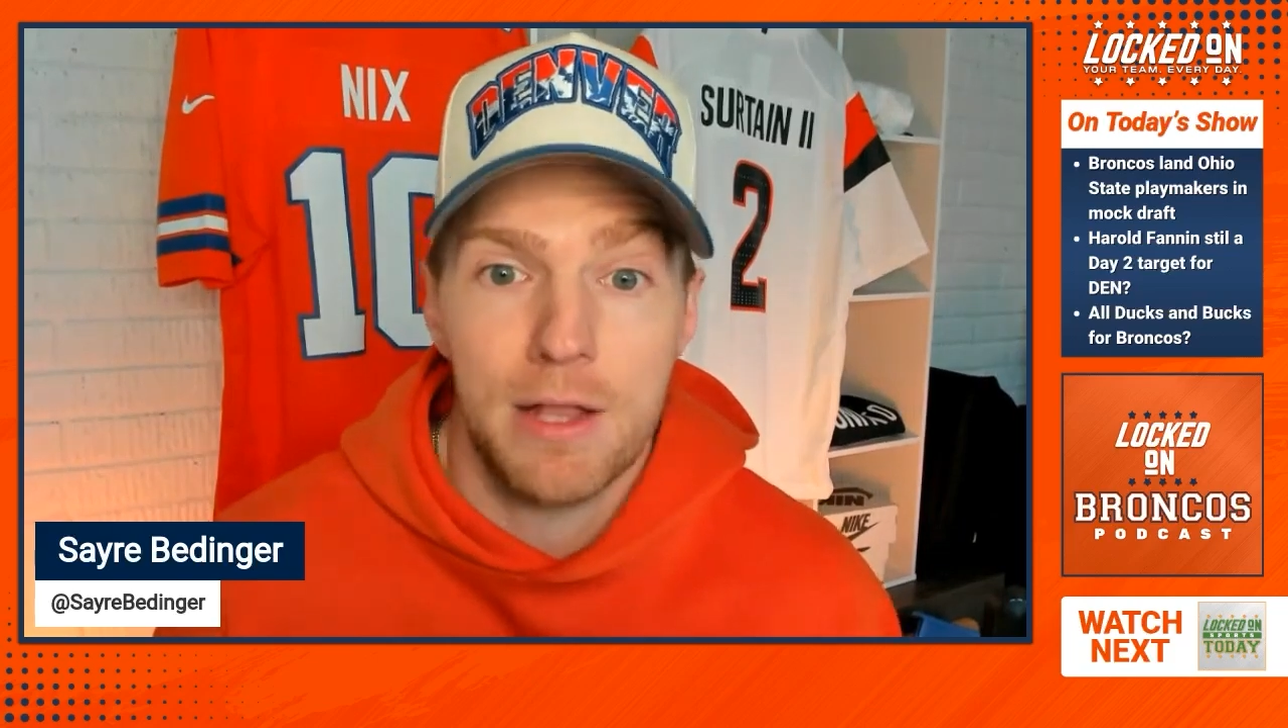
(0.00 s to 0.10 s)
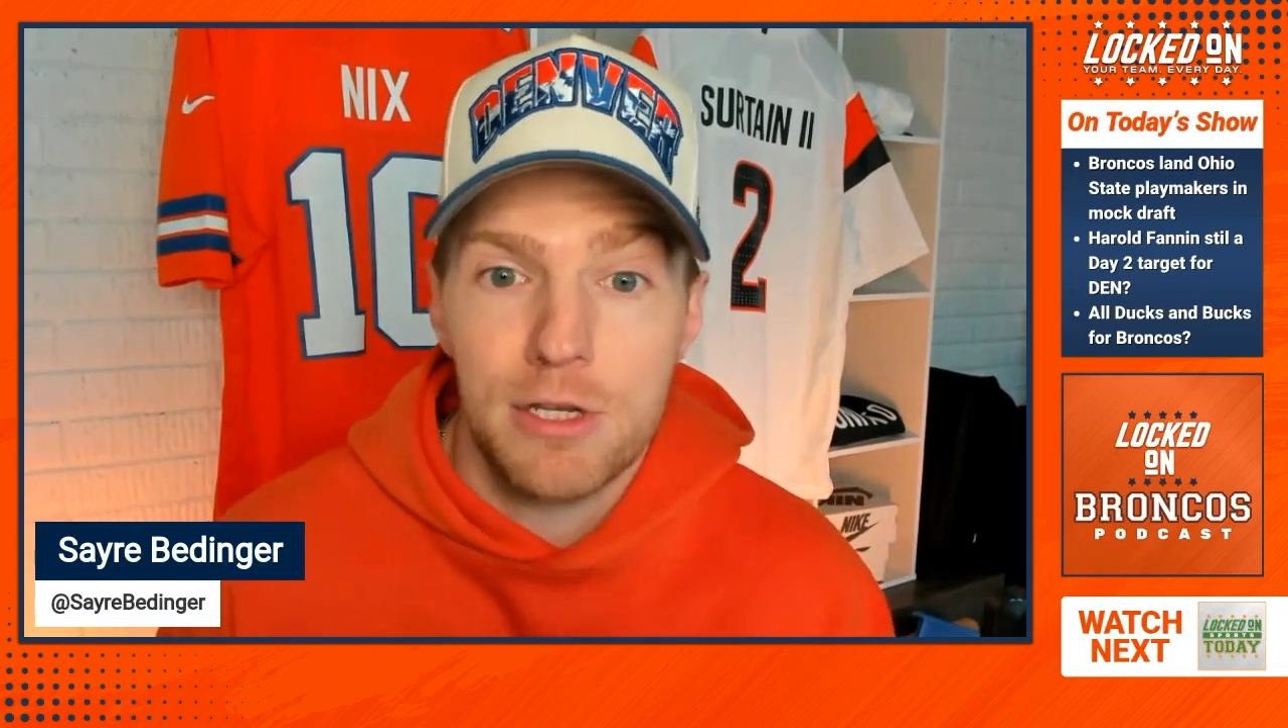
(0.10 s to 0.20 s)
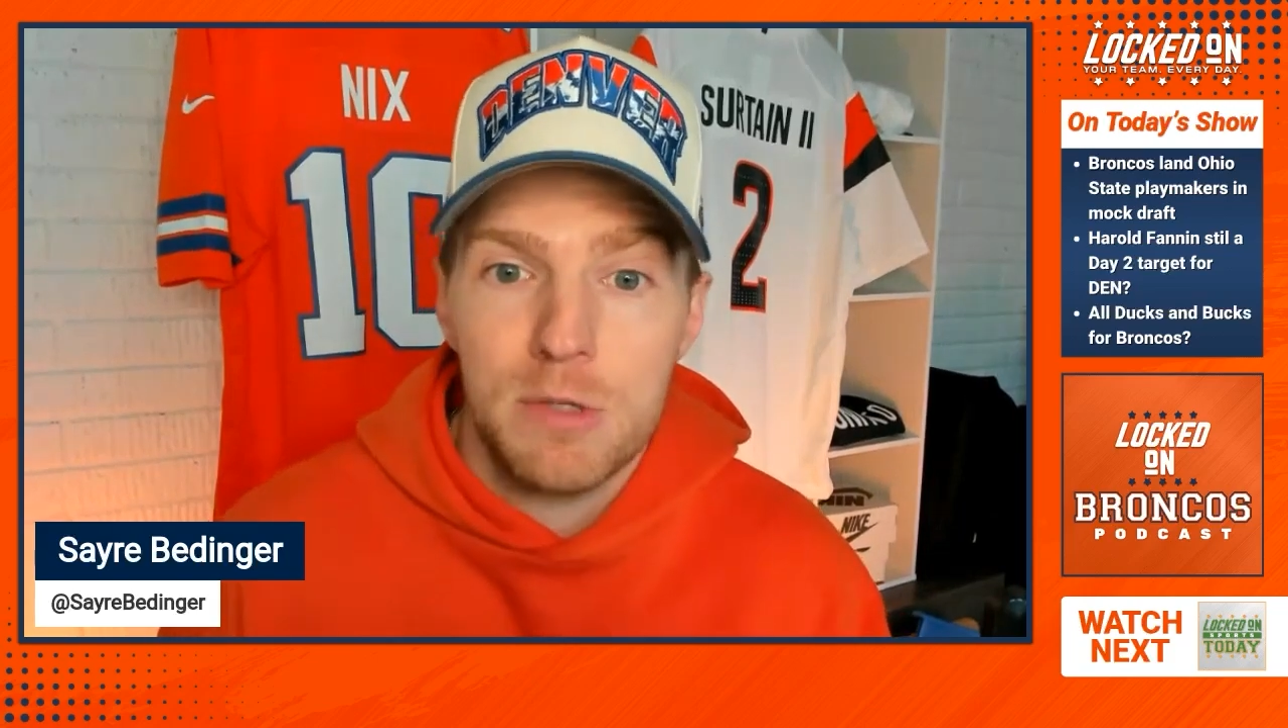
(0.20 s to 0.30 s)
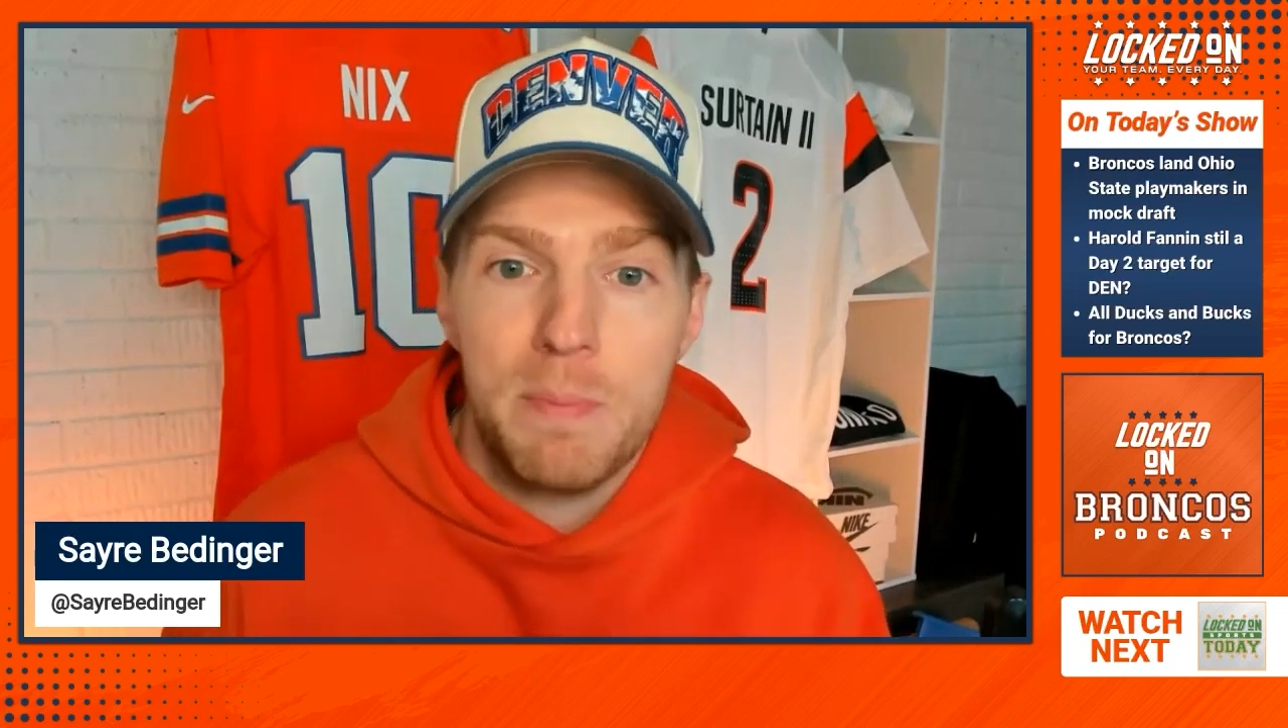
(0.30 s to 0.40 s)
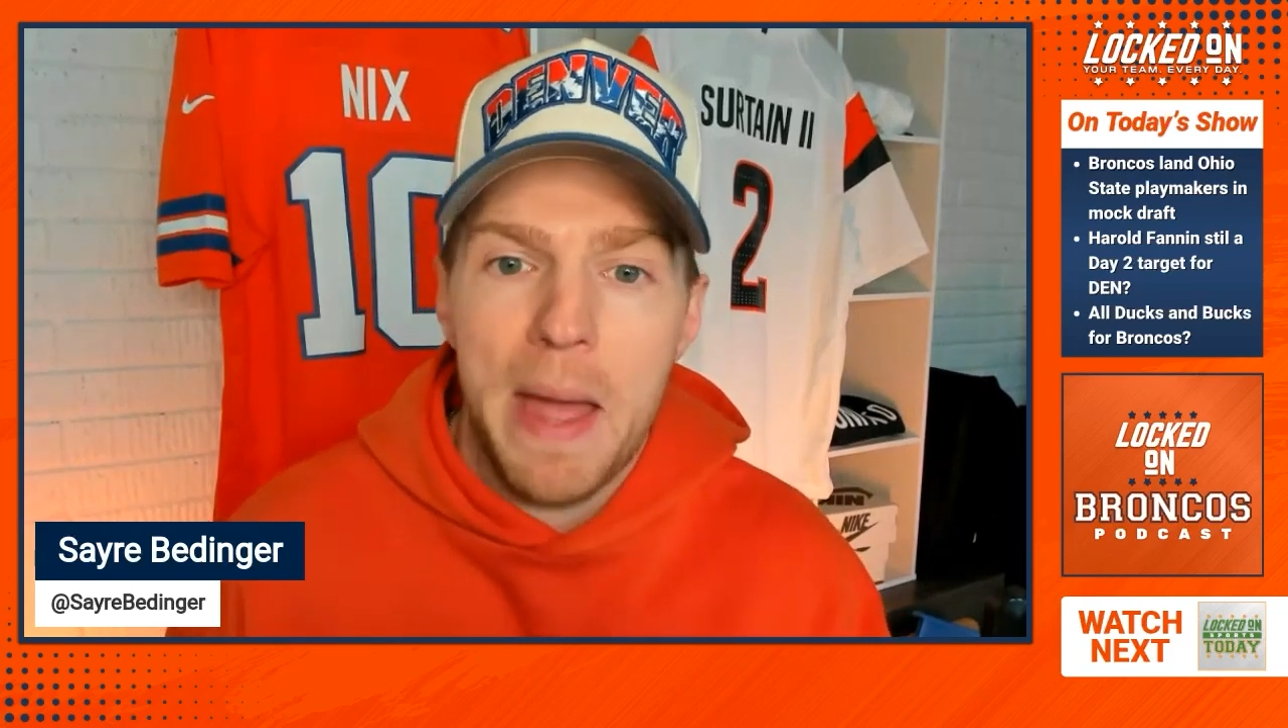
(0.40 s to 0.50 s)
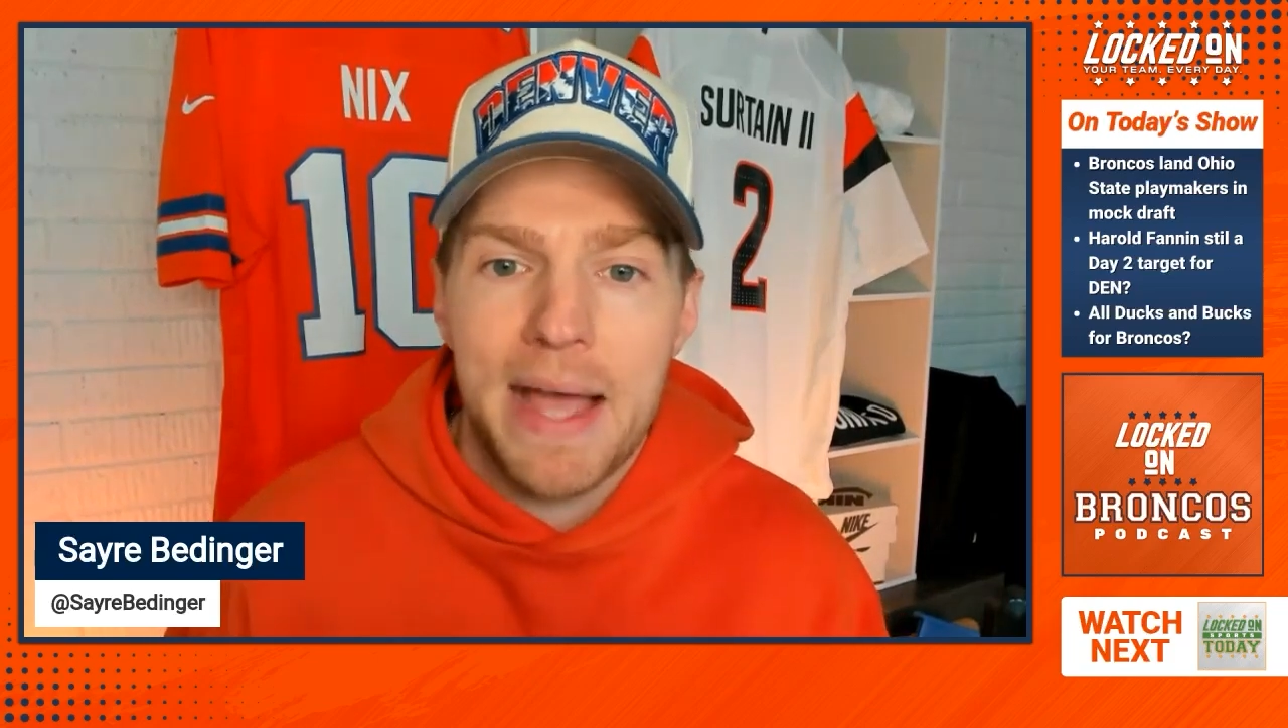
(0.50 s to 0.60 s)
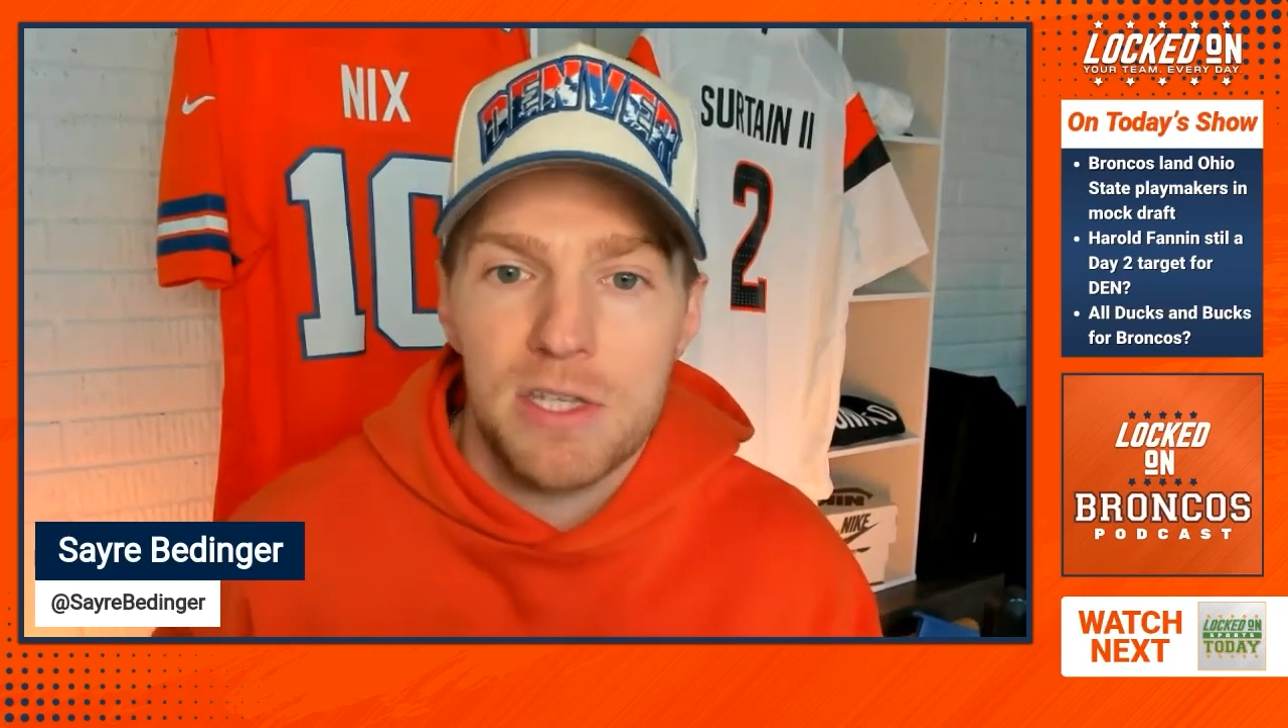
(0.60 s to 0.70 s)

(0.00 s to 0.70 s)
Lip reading: just pass